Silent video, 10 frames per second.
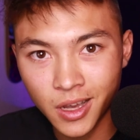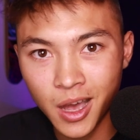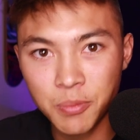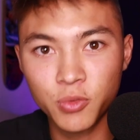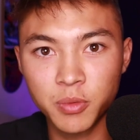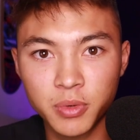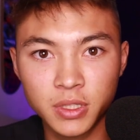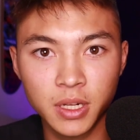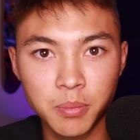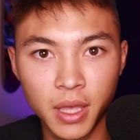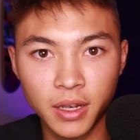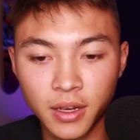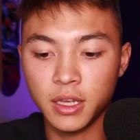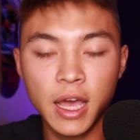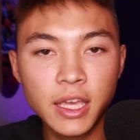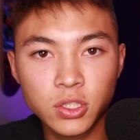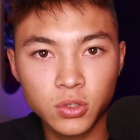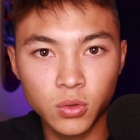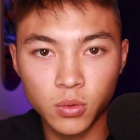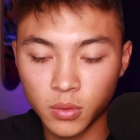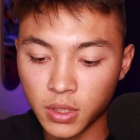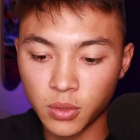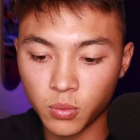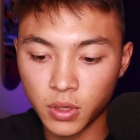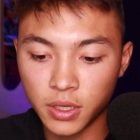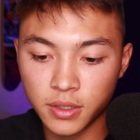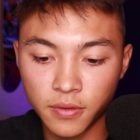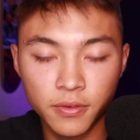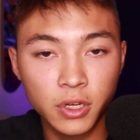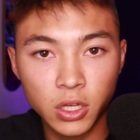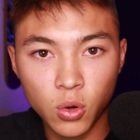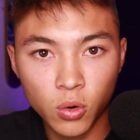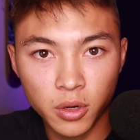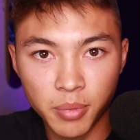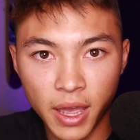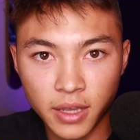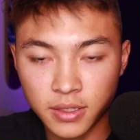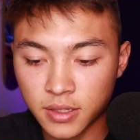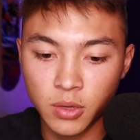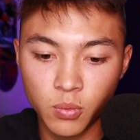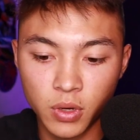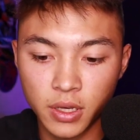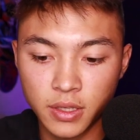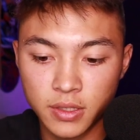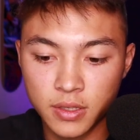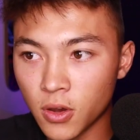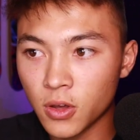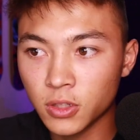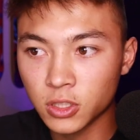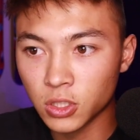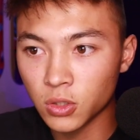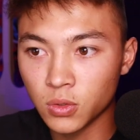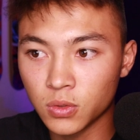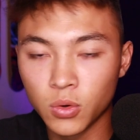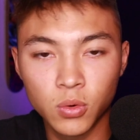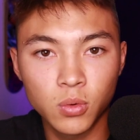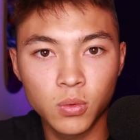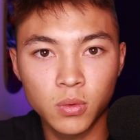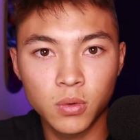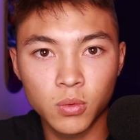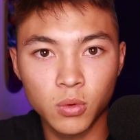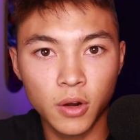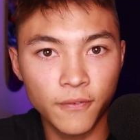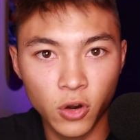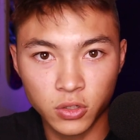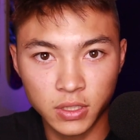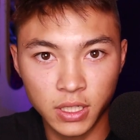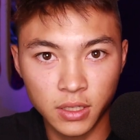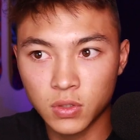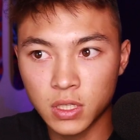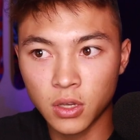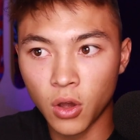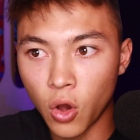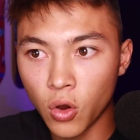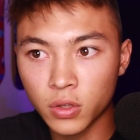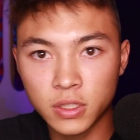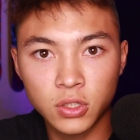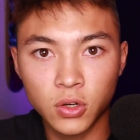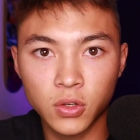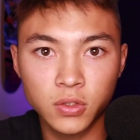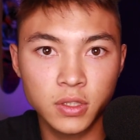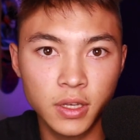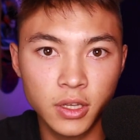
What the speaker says: top 3% of men. In high school, it was the freaking quarterbacks. It was all the dudes who were on varsity. You see all these girls